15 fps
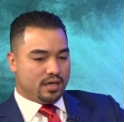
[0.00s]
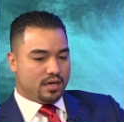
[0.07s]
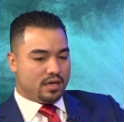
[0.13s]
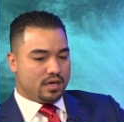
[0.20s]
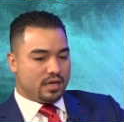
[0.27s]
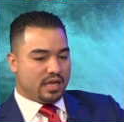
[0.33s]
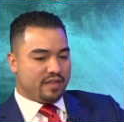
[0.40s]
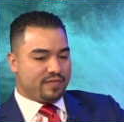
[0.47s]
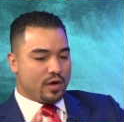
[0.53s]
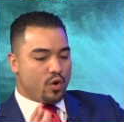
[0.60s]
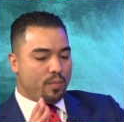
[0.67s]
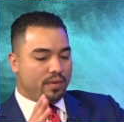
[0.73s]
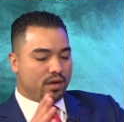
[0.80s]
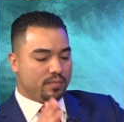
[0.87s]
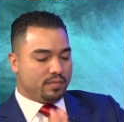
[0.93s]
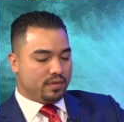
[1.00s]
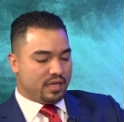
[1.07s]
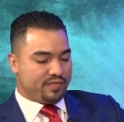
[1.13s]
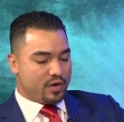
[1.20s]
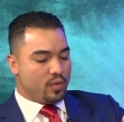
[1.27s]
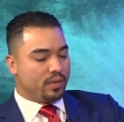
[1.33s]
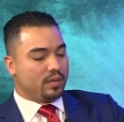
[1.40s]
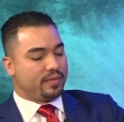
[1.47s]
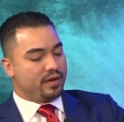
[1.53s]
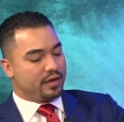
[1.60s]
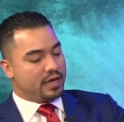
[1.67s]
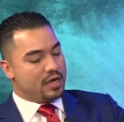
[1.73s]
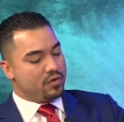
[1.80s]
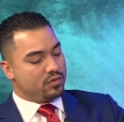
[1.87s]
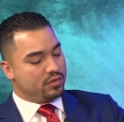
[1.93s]
if I open up an
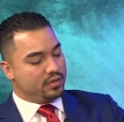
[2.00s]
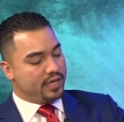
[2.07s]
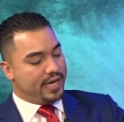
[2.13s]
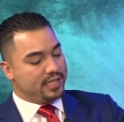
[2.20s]
account